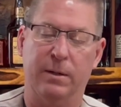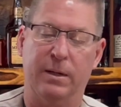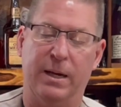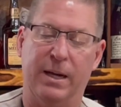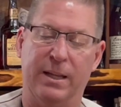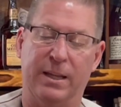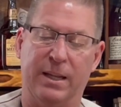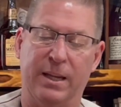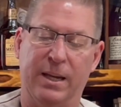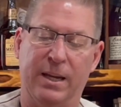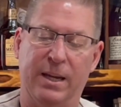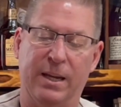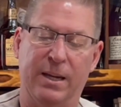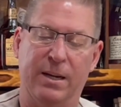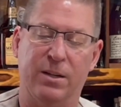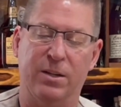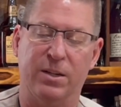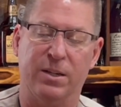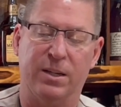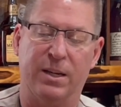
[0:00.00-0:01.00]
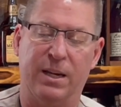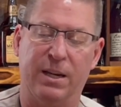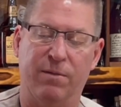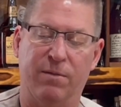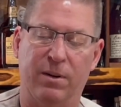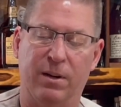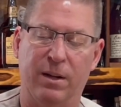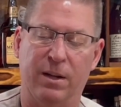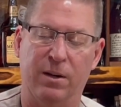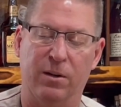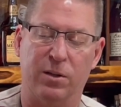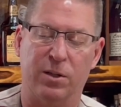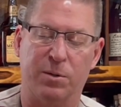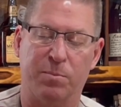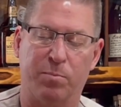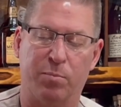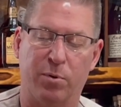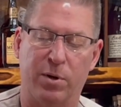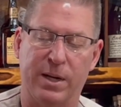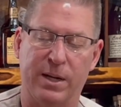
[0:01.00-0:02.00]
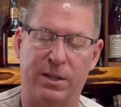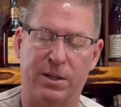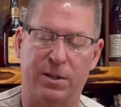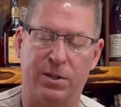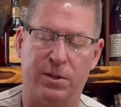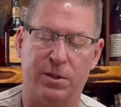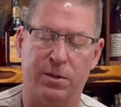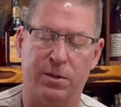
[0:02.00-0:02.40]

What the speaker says: At the end, just give it a little spritz,